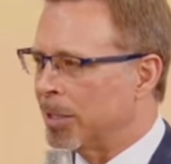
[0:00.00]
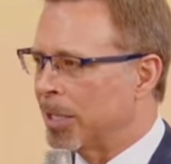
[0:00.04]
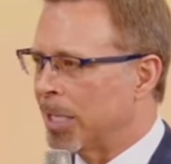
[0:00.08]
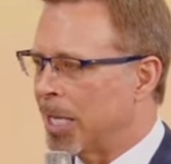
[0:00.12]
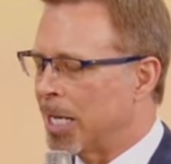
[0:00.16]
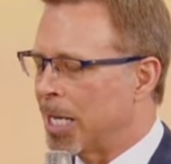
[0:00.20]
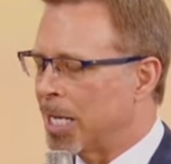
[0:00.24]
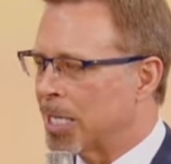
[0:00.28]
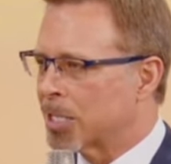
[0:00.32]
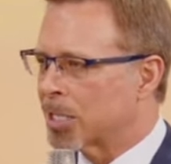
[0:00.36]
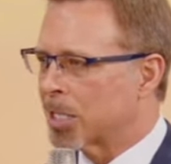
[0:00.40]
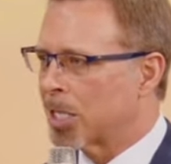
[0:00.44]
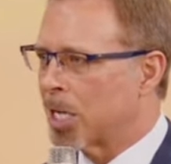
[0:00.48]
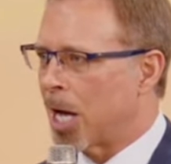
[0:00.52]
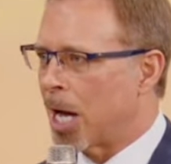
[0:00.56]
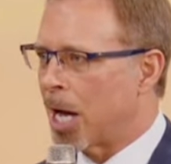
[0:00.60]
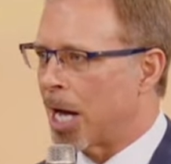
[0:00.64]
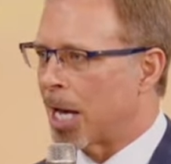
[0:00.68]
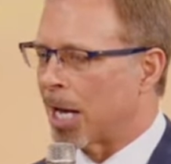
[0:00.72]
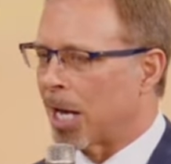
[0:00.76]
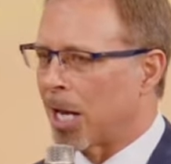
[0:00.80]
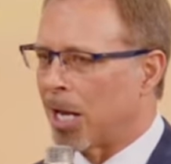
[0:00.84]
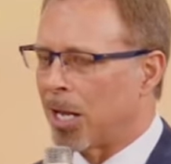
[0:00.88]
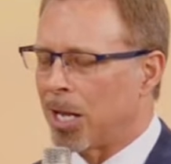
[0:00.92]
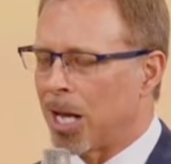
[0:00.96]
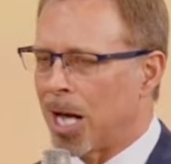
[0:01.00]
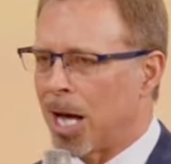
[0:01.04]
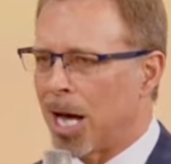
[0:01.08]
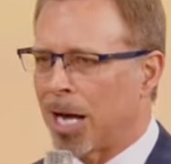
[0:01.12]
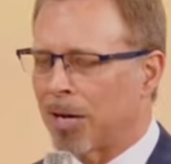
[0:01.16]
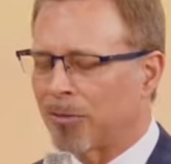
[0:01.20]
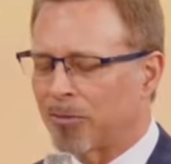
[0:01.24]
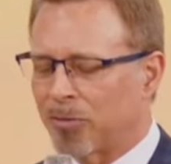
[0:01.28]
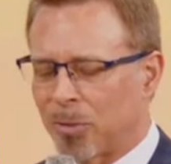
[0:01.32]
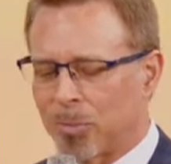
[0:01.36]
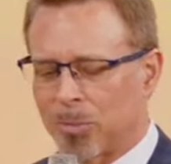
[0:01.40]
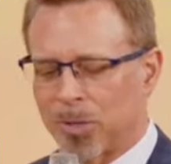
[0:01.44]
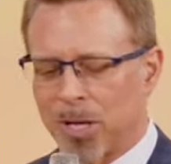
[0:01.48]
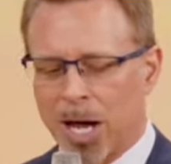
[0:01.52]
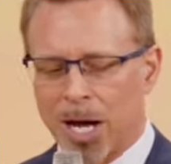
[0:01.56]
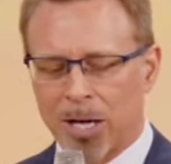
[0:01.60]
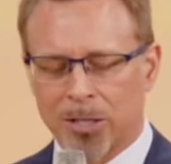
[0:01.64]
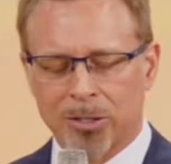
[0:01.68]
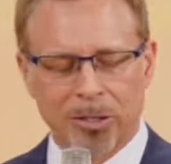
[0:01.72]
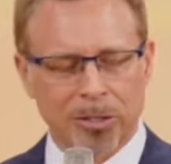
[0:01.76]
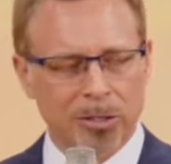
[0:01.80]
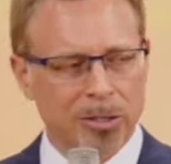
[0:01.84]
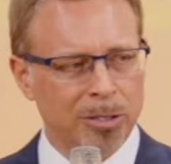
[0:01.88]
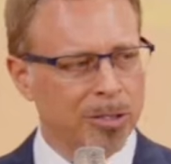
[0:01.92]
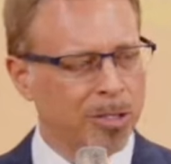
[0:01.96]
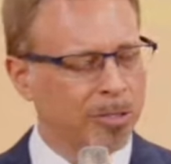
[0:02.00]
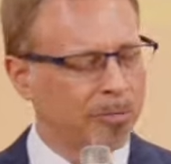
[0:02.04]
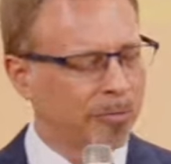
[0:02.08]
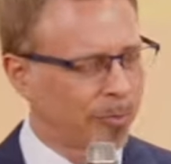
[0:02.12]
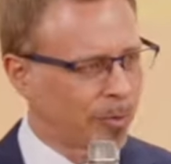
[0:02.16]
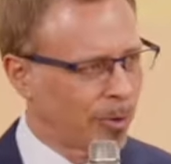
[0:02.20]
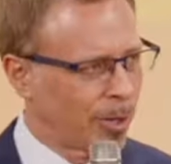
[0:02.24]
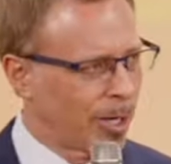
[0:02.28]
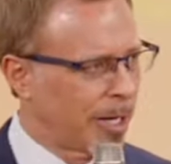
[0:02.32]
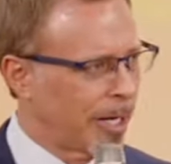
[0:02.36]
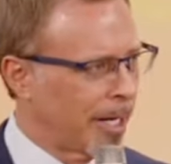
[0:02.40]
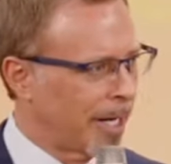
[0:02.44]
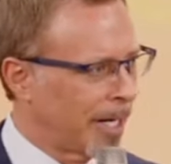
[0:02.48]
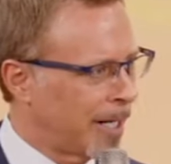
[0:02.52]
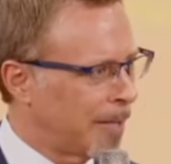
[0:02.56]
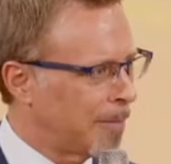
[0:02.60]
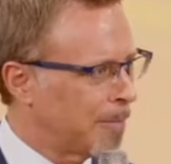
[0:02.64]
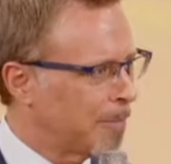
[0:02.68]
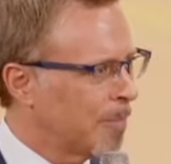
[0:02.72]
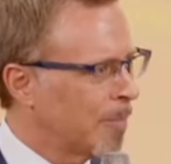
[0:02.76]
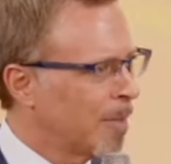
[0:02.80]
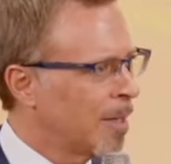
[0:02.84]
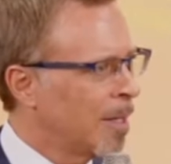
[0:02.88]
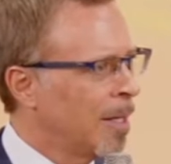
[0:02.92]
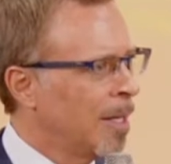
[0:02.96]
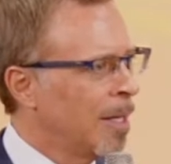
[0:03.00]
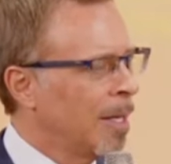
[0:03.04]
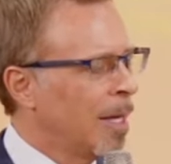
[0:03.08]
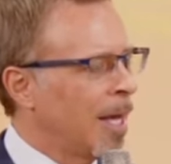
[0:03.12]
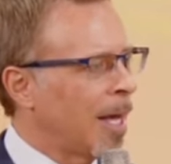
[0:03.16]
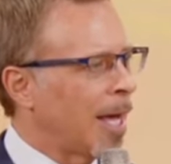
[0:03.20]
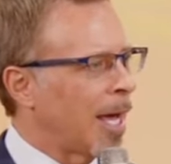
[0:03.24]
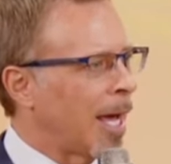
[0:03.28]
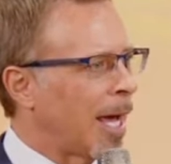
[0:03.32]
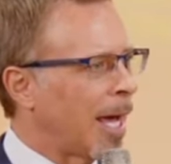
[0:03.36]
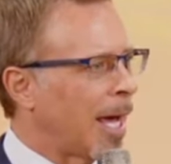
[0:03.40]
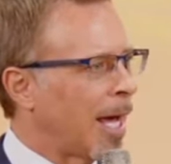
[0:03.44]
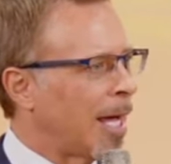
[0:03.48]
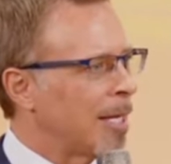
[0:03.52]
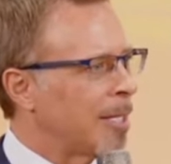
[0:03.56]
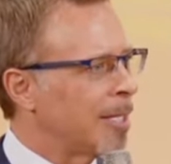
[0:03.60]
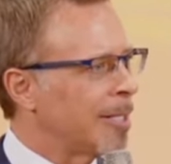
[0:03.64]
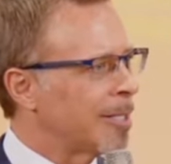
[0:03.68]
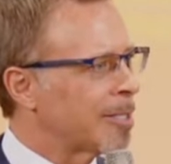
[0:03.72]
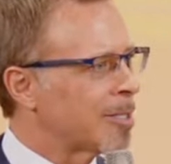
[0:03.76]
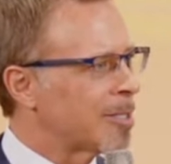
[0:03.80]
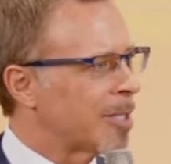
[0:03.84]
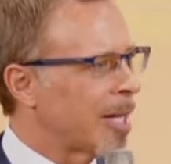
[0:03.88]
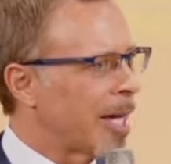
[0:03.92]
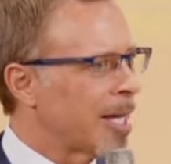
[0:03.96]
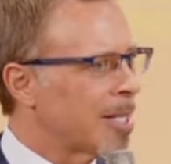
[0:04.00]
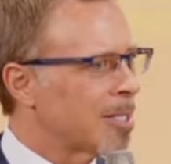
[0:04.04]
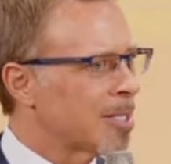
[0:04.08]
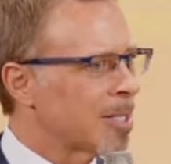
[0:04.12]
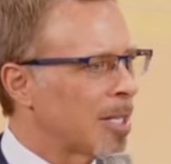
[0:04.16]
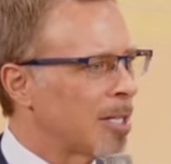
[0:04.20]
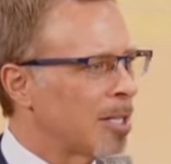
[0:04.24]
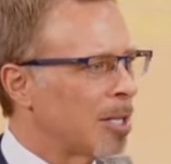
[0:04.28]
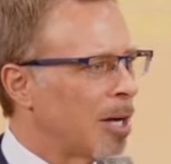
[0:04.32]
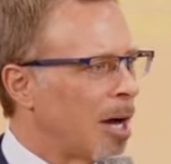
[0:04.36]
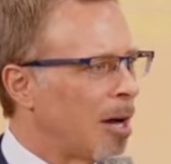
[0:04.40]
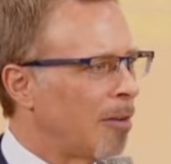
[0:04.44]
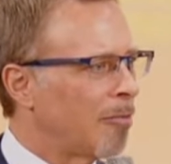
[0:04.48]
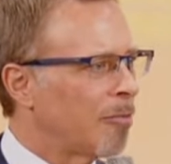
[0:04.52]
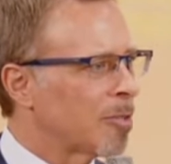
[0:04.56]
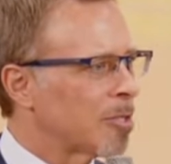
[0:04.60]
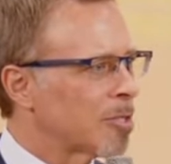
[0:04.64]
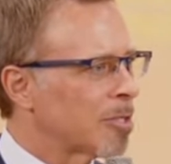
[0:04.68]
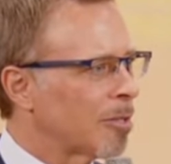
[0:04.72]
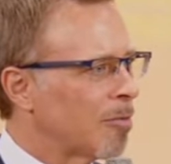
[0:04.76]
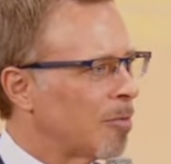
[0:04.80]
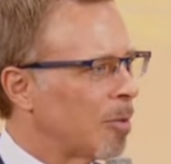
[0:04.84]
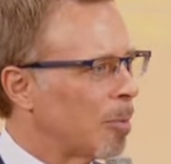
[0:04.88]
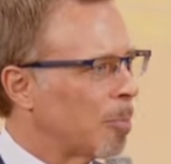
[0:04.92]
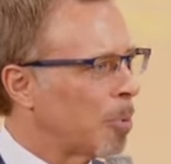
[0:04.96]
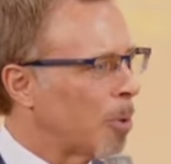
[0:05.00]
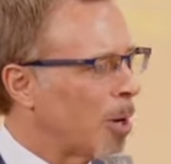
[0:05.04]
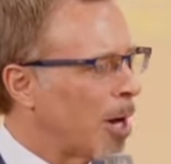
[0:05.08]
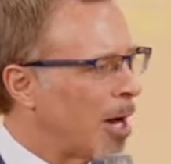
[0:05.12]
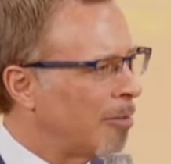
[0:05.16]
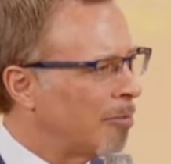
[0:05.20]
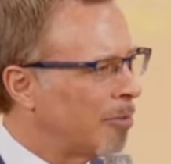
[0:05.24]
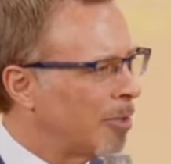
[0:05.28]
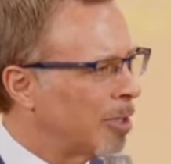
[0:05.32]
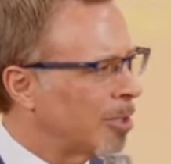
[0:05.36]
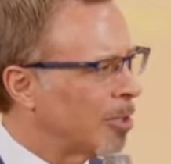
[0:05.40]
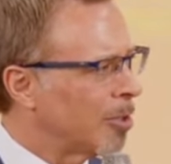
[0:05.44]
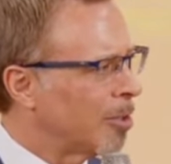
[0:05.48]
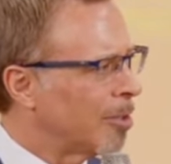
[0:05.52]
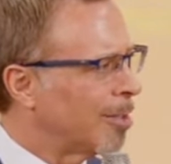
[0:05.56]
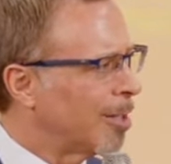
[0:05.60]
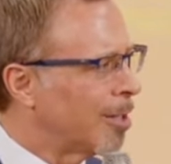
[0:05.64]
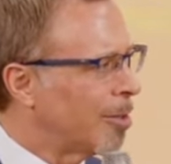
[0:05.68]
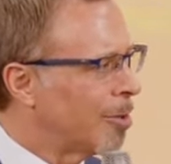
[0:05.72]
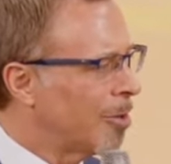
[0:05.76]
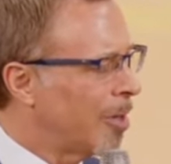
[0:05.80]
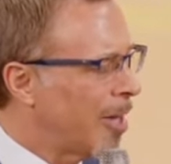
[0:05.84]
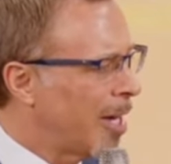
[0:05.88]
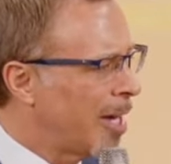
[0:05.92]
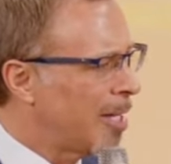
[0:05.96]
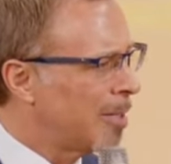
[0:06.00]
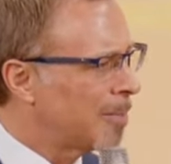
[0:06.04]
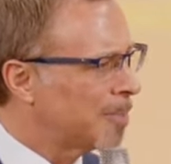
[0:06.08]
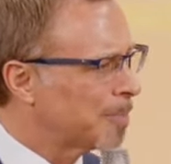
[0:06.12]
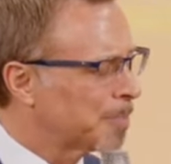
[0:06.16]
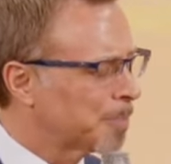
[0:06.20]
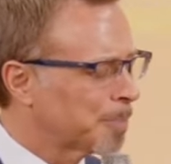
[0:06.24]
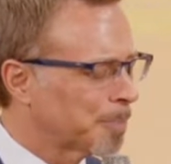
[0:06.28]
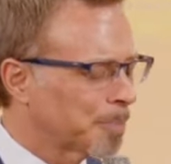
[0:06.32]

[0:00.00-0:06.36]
he's caught a lot from Dr. Dufresne, and he stands in the office of the prophet. You know that.